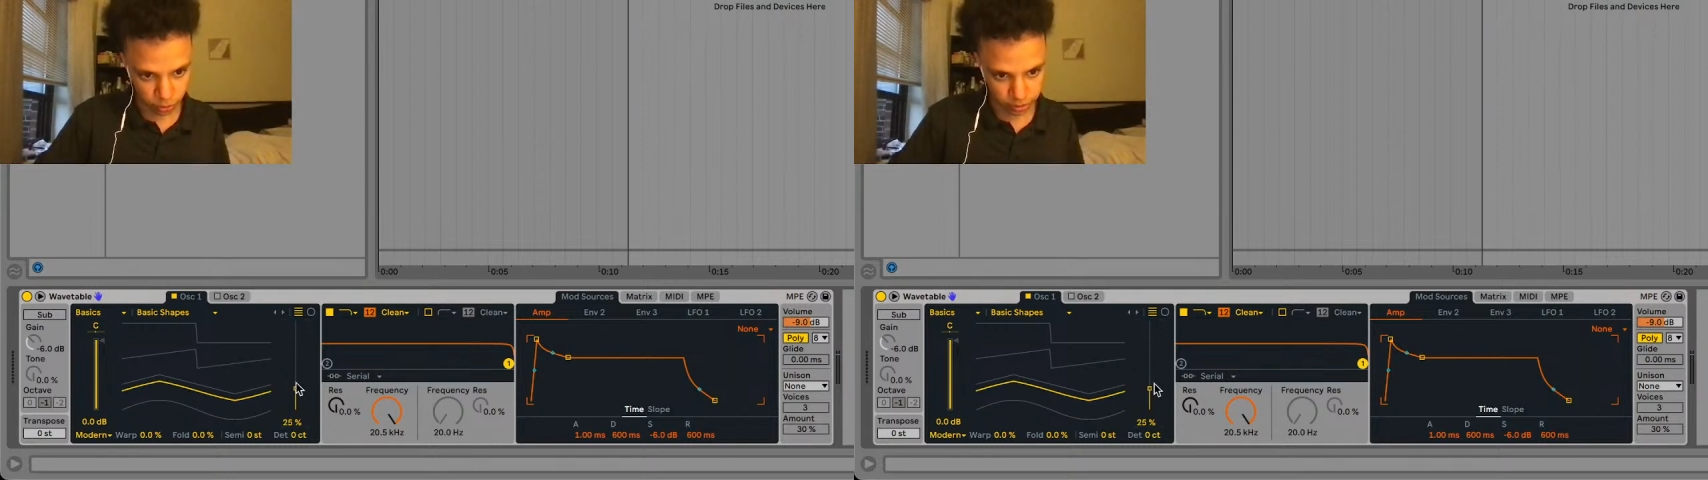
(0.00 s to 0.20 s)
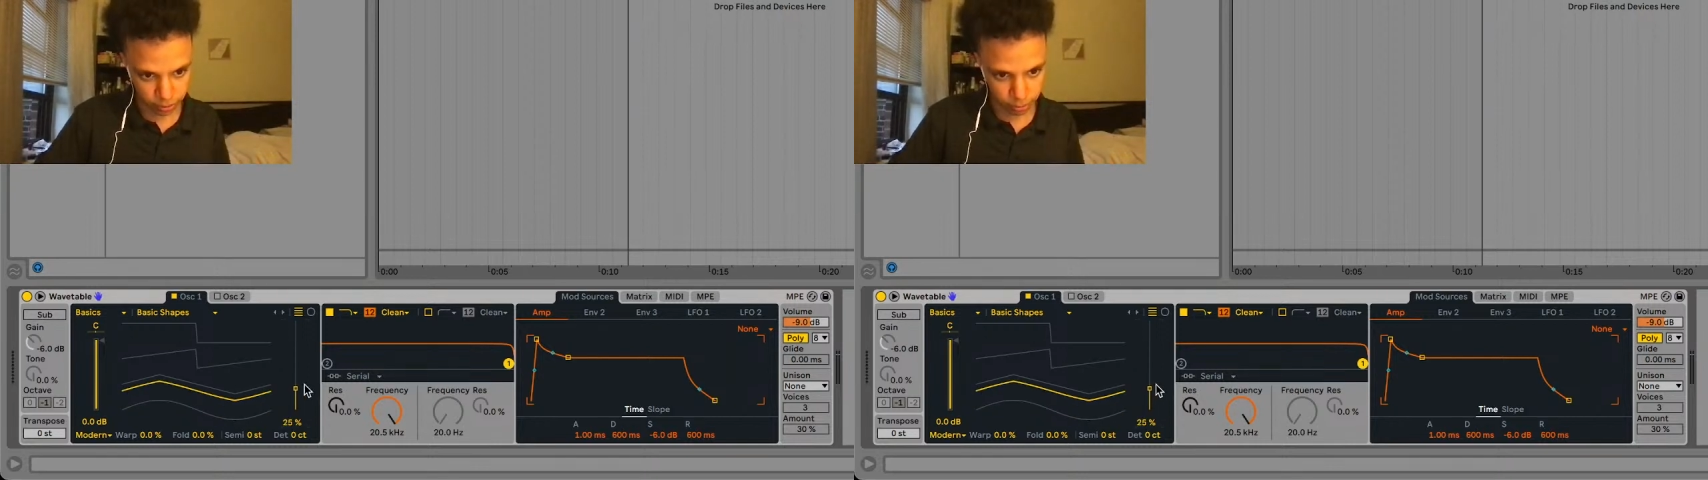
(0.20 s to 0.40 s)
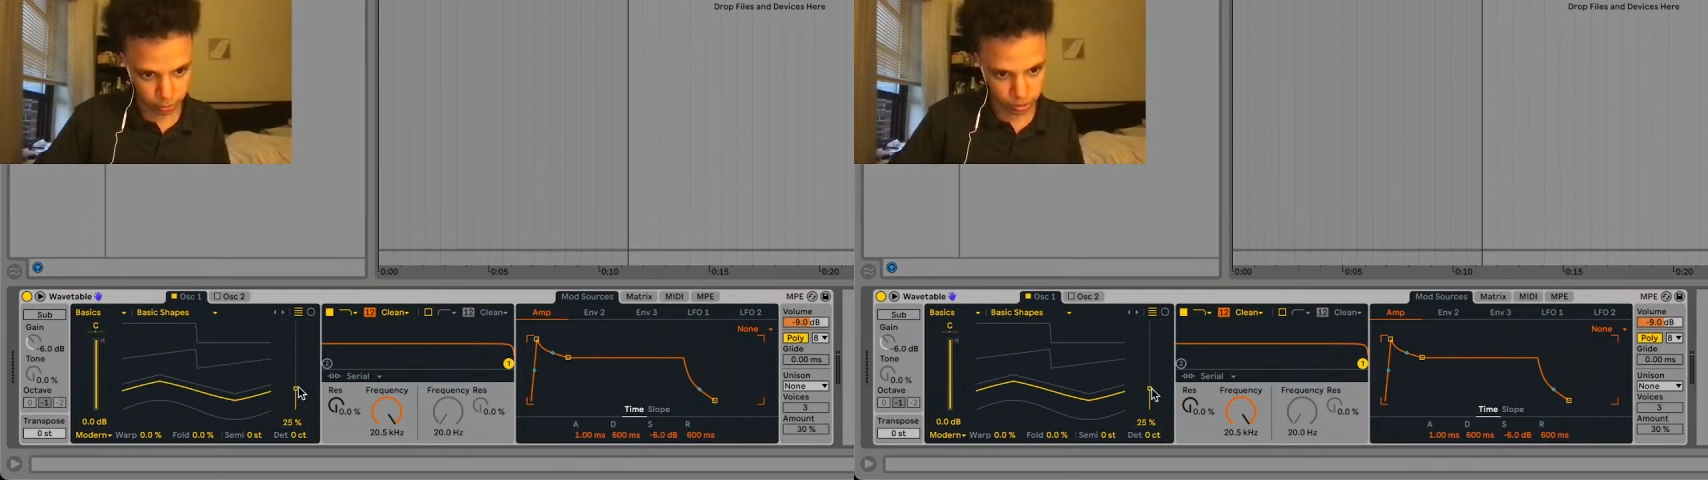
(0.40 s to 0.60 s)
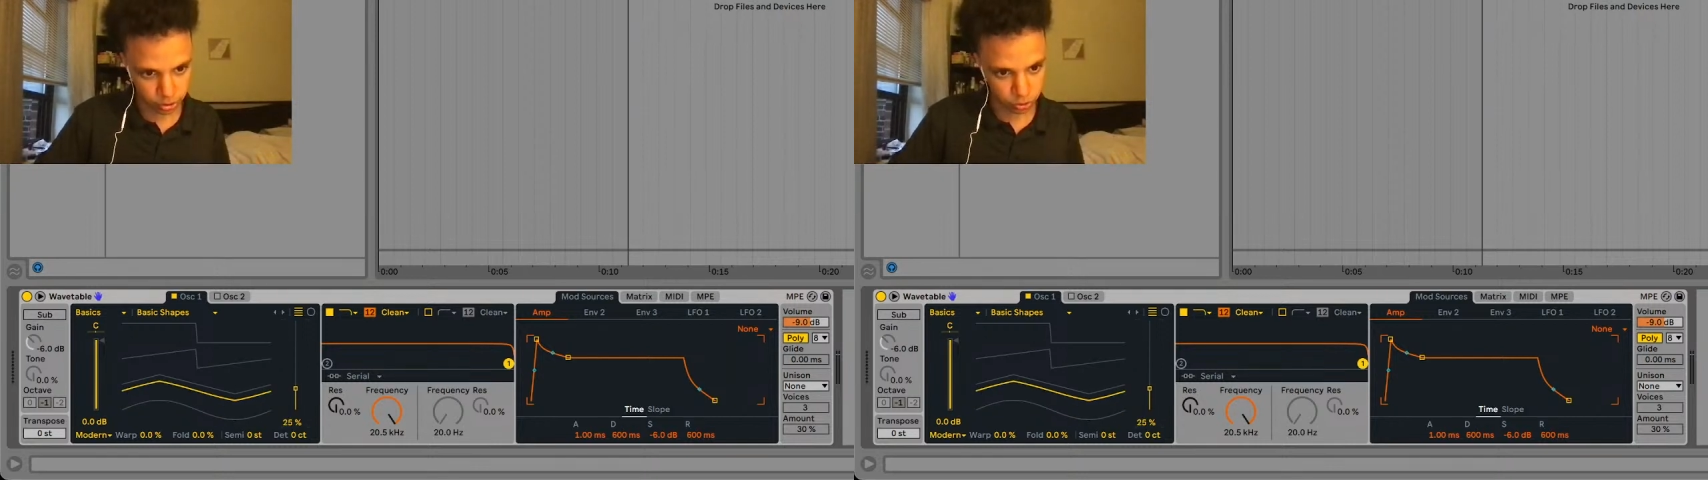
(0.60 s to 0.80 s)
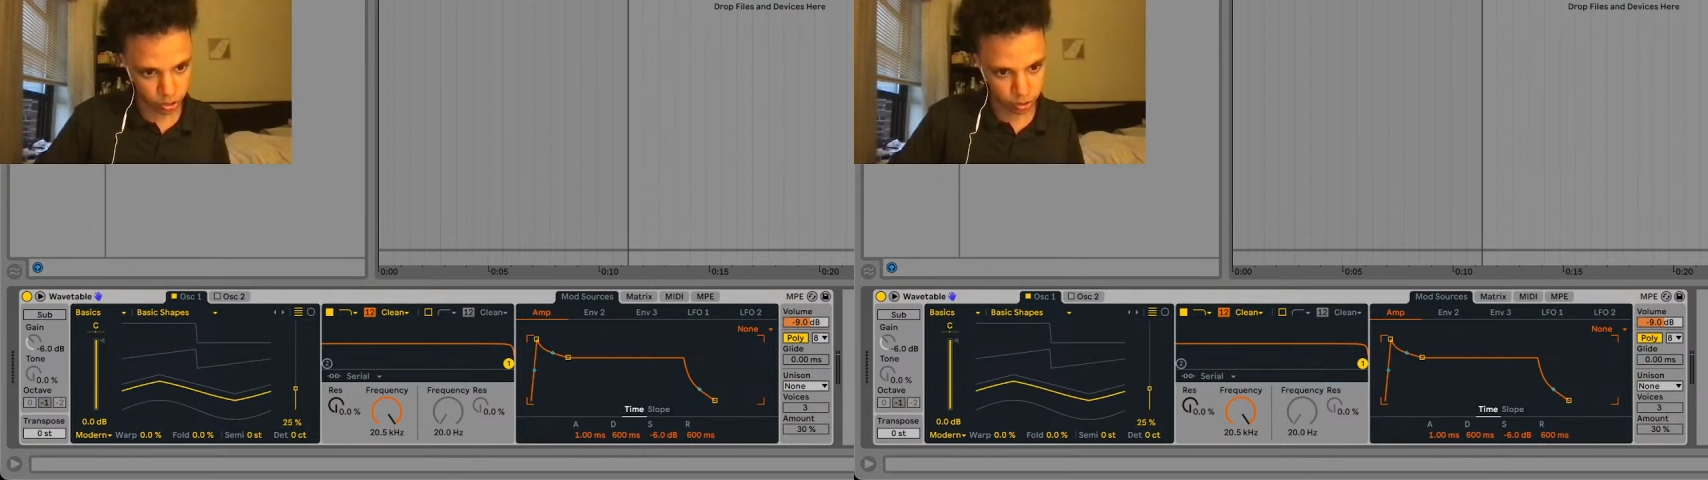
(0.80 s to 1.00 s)
for example, this is a
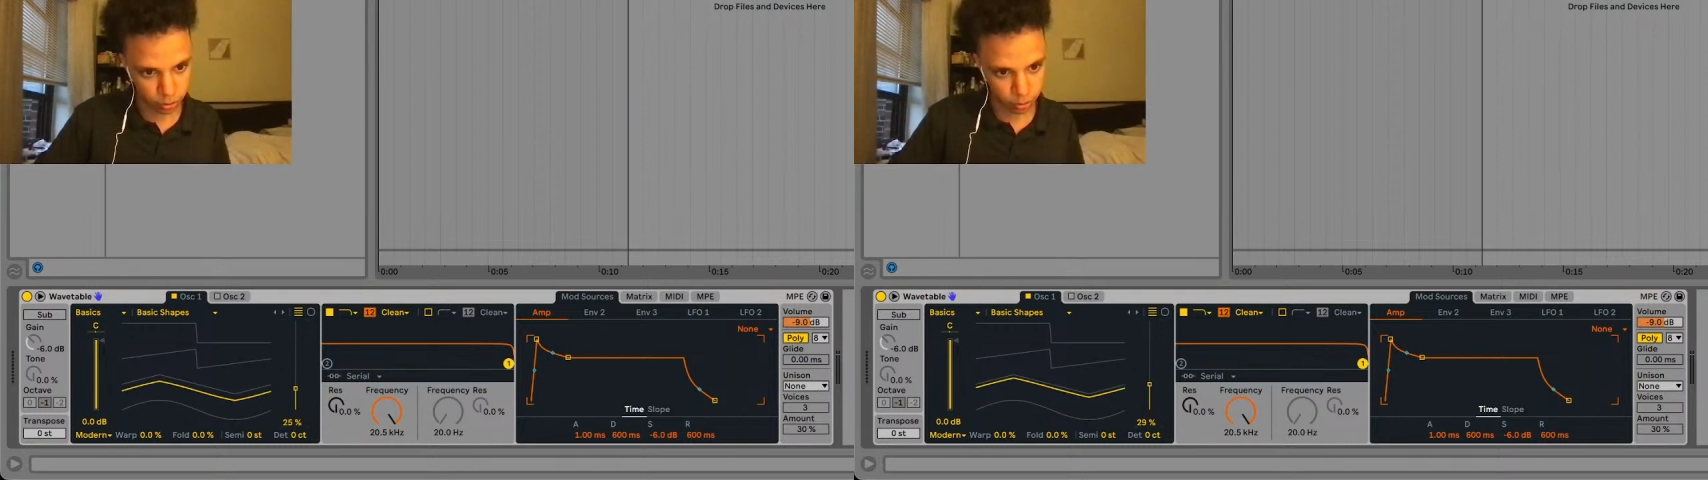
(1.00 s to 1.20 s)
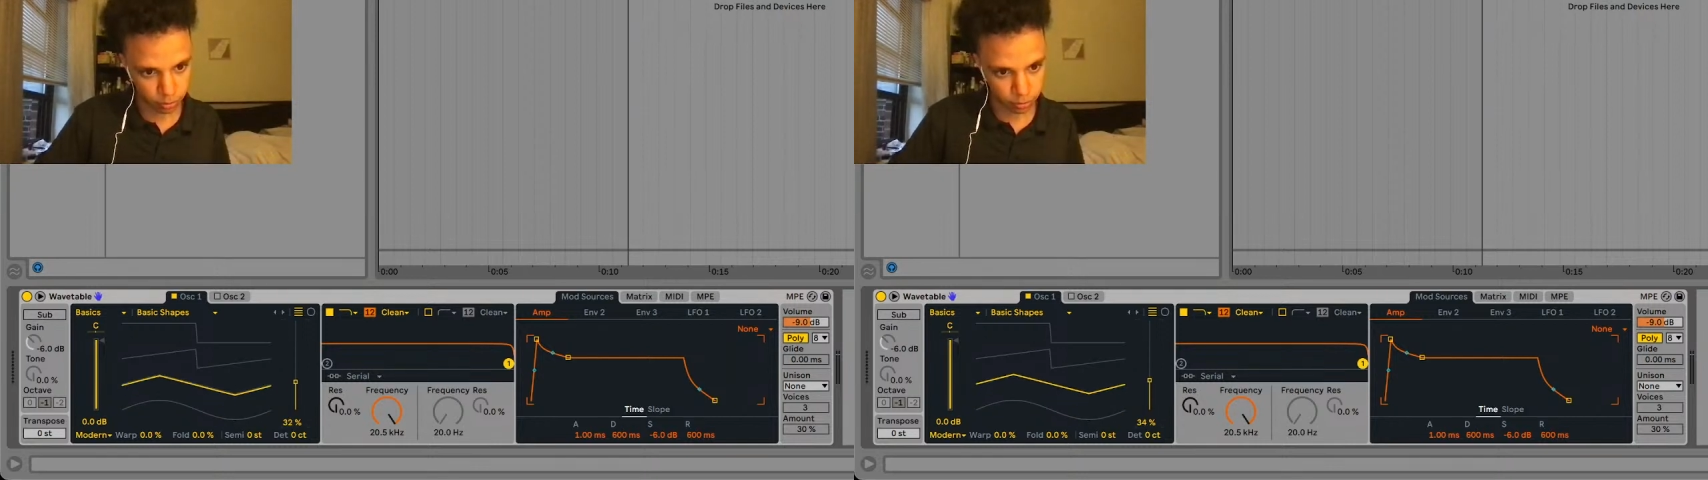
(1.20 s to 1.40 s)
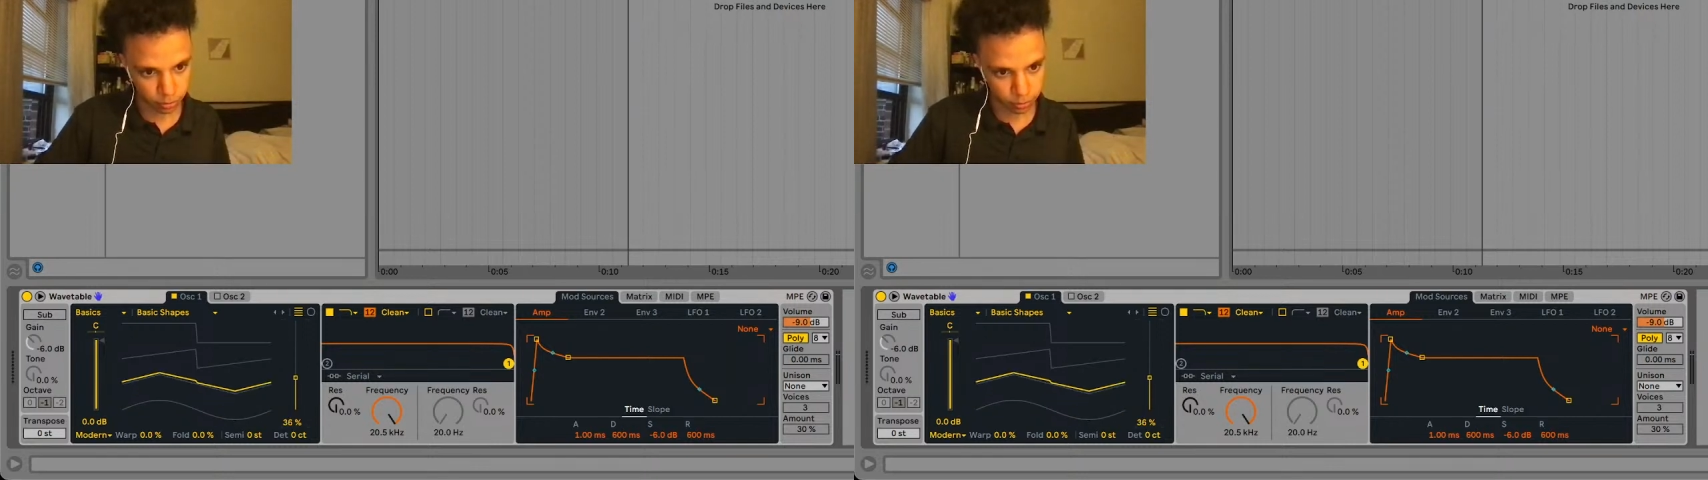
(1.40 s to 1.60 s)
triangle wave,